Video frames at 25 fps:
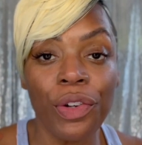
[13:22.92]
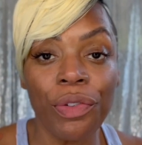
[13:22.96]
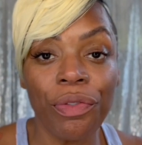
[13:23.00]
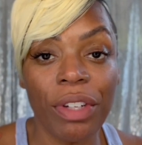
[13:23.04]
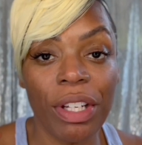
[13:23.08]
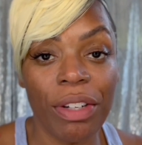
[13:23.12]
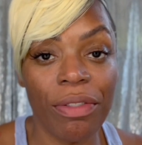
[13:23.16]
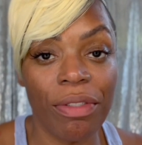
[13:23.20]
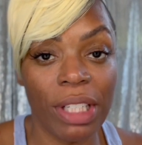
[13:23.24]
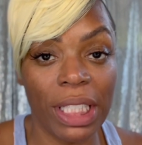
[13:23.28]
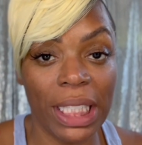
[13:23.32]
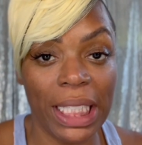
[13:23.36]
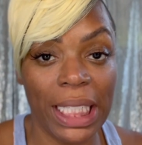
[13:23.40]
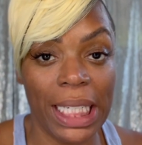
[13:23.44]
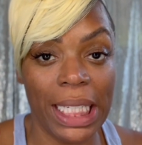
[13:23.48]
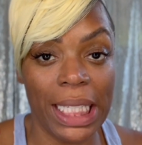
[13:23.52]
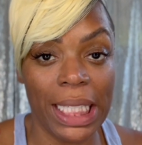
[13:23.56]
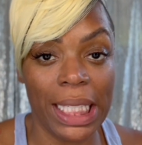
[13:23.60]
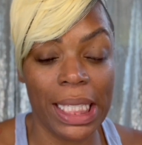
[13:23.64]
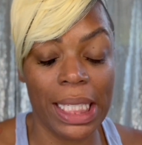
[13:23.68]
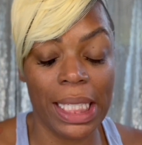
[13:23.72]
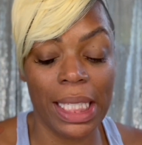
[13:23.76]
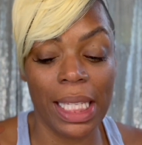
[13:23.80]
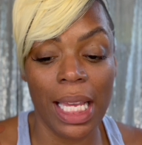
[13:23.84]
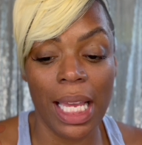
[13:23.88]

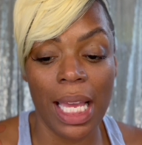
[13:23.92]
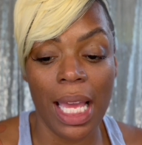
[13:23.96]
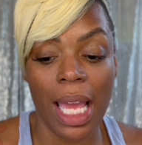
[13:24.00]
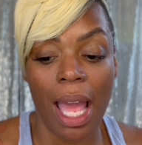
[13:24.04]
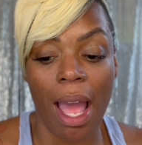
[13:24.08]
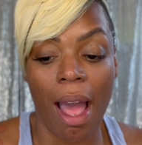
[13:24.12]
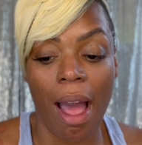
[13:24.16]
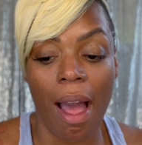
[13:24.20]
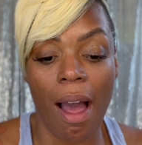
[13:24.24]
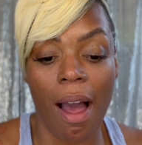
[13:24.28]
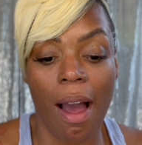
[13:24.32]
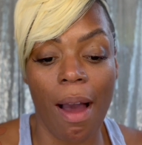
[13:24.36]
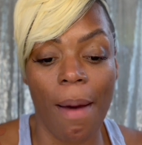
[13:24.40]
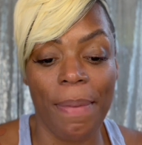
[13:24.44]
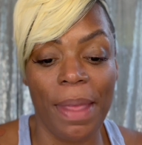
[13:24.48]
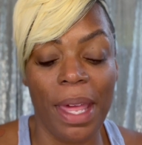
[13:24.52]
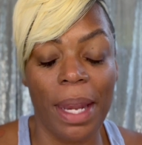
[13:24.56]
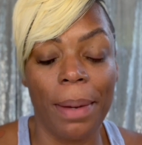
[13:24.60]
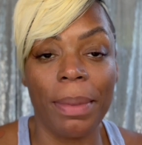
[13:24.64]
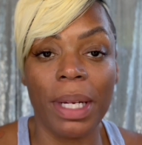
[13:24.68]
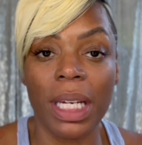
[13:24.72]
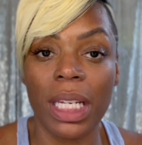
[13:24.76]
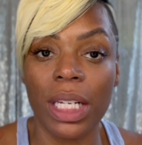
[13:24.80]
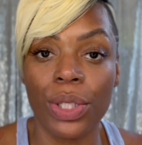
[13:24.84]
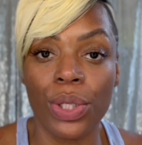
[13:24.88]
re-release that
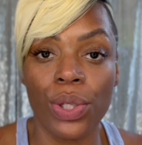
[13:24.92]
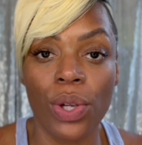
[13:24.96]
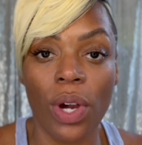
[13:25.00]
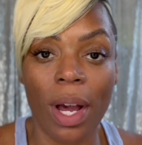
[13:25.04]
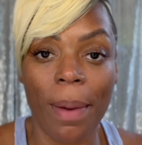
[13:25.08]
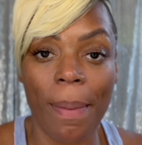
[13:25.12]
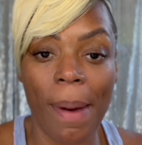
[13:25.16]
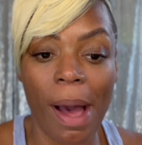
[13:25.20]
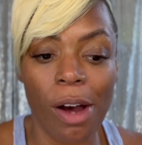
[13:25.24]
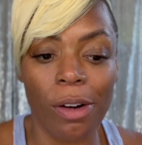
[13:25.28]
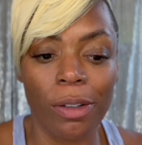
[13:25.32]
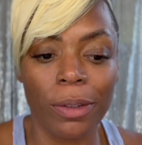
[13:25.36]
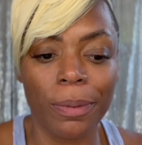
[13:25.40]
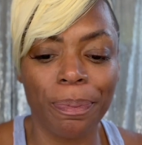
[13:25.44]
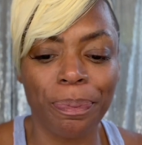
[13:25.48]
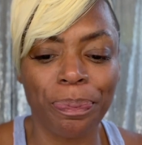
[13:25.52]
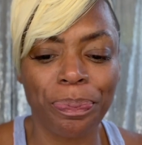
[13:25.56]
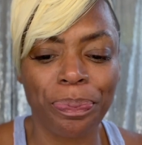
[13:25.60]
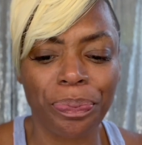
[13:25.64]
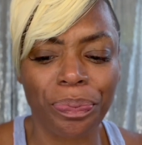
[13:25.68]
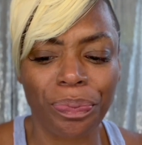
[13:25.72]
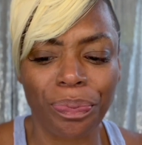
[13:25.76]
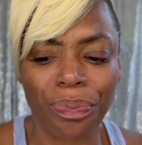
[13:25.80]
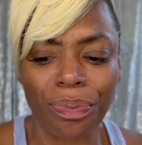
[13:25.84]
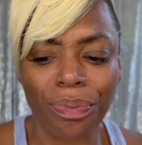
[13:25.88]
I'm going to talk about
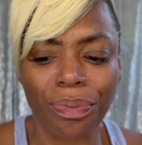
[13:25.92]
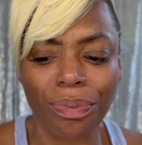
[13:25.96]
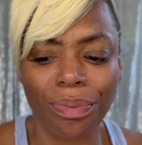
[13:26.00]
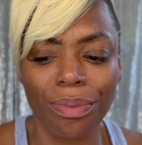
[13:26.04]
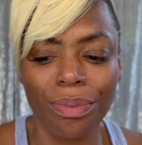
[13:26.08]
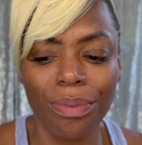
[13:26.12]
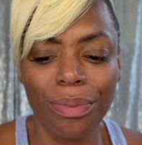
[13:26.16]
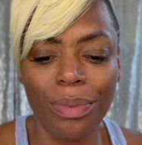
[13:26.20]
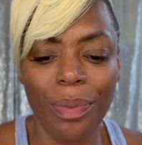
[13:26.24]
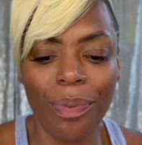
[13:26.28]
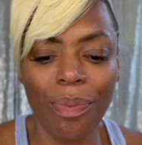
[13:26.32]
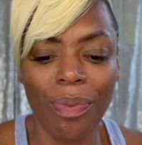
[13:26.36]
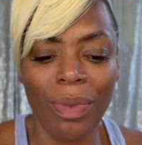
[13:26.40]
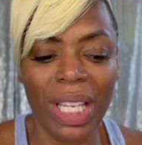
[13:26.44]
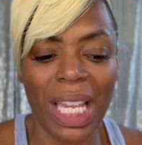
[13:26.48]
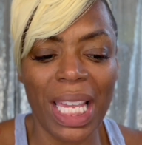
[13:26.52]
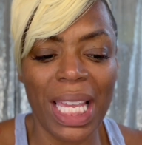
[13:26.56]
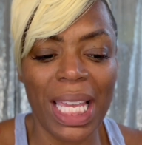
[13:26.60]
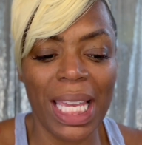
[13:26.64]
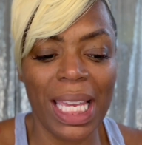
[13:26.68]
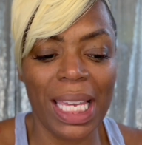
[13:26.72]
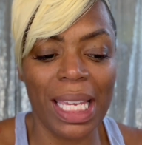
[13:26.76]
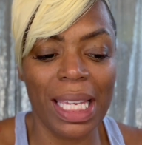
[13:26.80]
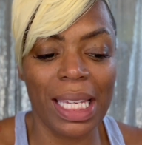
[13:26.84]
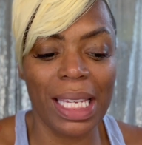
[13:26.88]

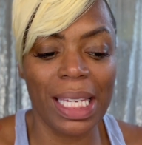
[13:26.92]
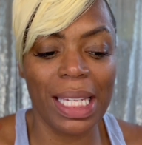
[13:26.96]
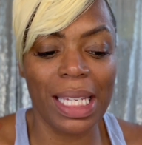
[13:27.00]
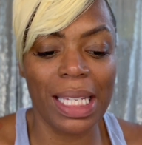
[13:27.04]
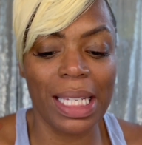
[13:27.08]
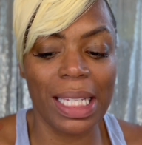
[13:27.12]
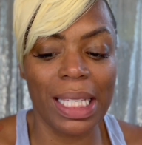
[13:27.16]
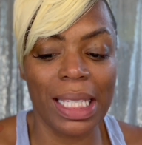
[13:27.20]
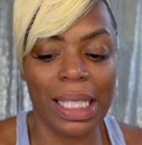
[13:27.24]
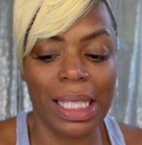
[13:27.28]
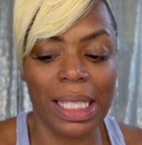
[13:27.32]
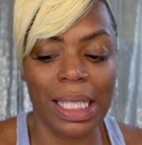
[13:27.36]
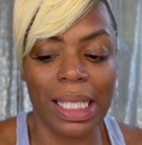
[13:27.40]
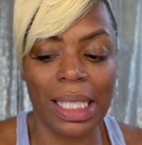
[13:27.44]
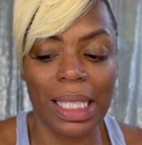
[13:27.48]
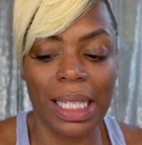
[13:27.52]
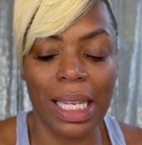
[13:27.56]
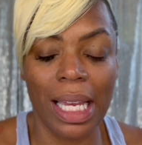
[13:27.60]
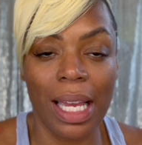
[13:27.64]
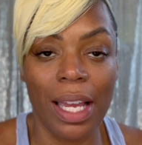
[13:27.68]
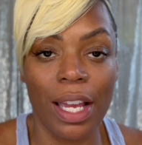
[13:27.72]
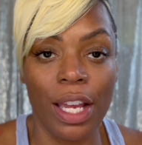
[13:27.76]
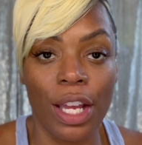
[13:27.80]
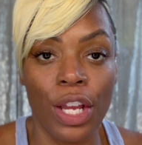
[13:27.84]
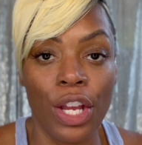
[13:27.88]
is
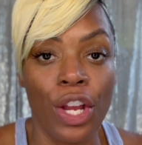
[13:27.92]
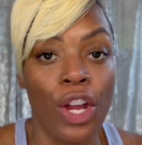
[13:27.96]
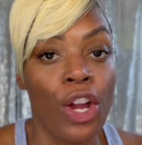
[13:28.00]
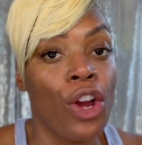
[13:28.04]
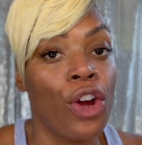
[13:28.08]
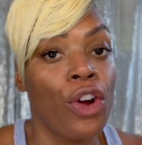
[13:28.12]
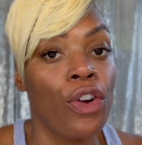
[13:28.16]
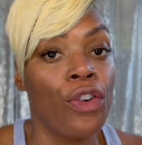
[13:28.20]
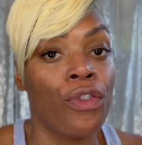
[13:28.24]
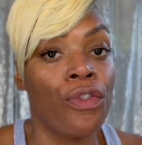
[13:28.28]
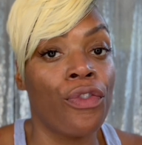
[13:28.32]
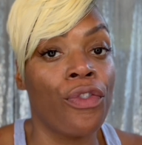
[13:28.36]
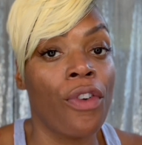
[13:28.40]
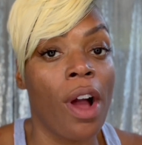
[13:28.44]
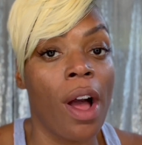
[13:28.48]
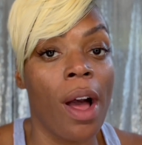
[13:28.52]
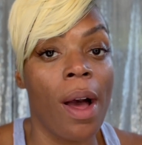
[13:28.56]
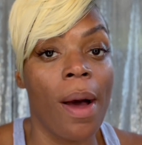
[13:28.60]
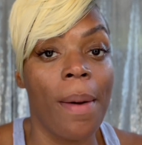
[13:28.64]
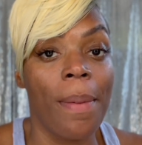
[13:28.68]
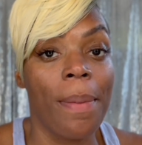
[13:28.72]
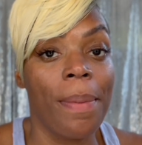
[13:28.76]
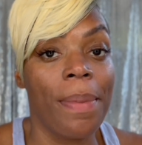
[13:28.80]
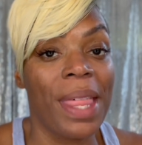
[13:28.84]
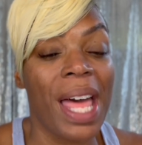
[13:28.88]

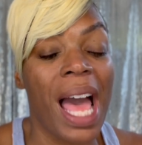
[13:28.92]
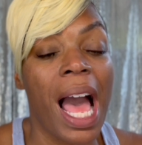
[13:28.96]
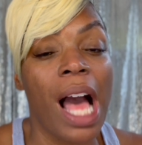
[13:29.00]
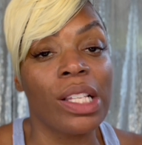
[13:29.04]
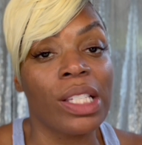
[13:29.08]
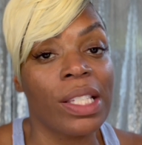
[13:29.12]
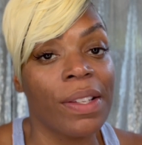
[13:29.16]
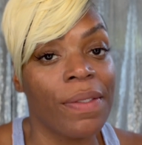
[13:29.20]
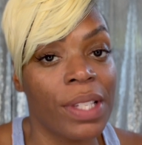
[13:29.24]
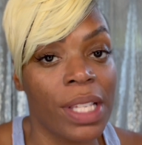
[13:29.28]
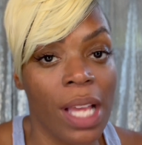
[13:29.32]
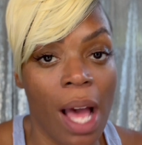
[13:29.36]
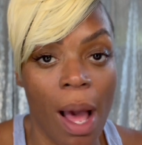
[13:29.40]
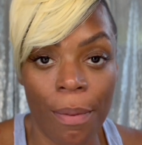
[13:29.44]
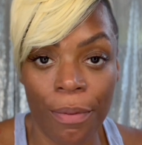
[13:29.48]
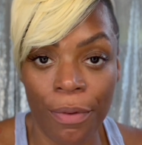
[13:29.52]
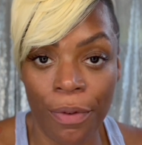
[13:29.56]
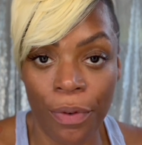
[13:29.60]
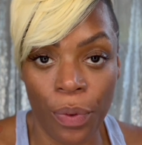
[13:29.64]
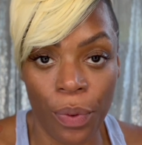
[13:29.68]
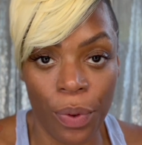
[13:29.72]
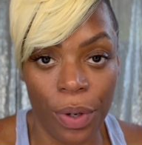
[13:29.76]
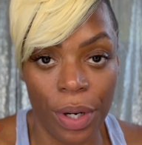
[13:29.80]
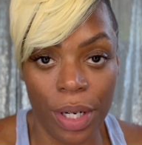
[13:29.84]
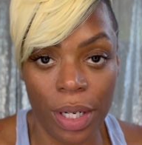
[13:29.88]
from the House of Tom
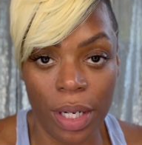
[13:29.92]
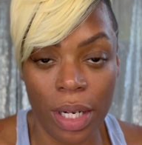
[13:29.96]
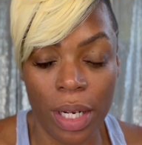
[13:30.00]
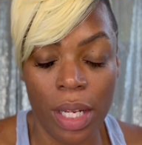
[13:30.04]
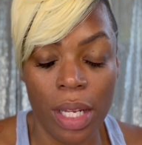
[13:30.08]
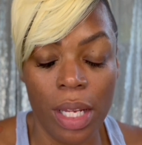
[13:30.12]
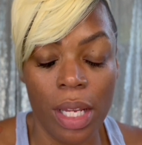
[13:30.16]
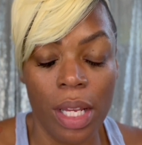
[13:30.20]
Ford.